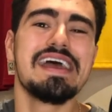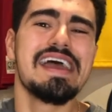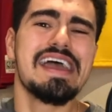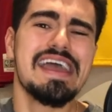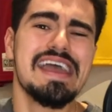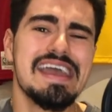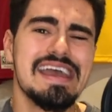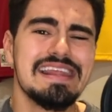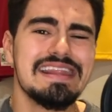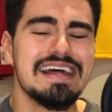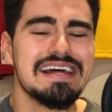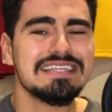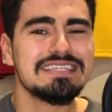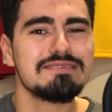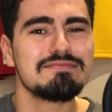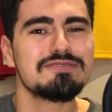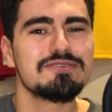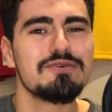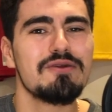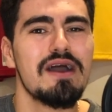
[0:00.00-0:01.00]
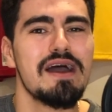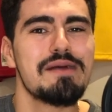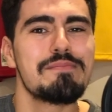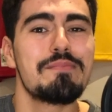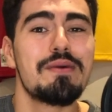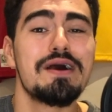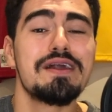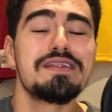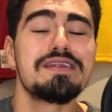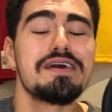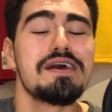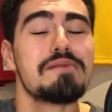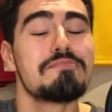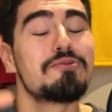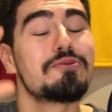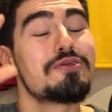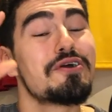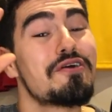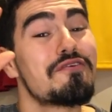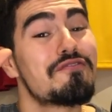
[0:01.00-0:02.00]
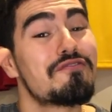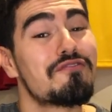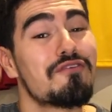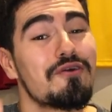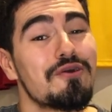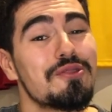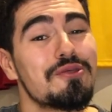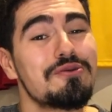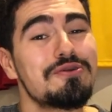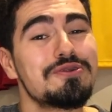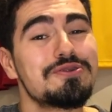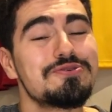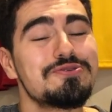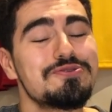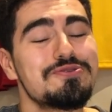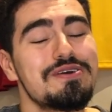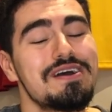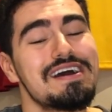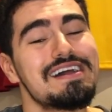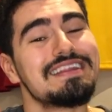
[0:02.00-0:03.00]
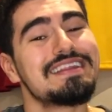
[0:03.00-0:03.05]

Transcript: hit that subscribe button, but without further ado,